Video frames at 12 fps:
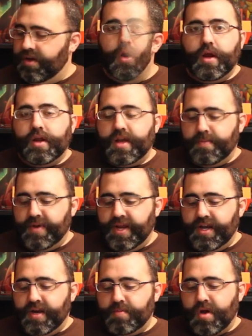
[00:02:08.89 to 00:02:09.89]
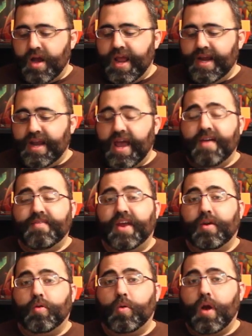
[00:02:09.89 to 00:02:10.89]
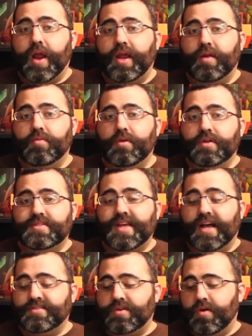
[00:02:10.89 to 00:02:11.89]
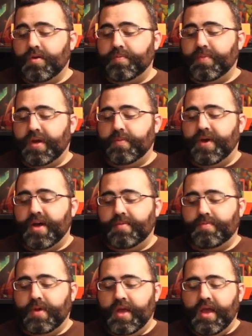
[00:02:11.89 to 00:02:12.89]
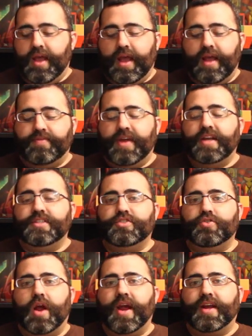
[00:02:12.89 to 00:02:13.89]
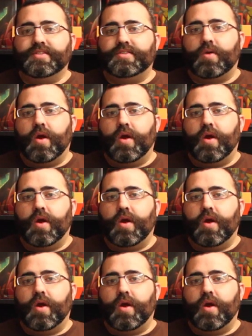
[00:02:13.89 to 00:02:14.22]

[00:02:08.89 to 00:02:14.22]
All right, coming in at number eight, I have a great side-scrolling beat 'em up, and that is Dragon's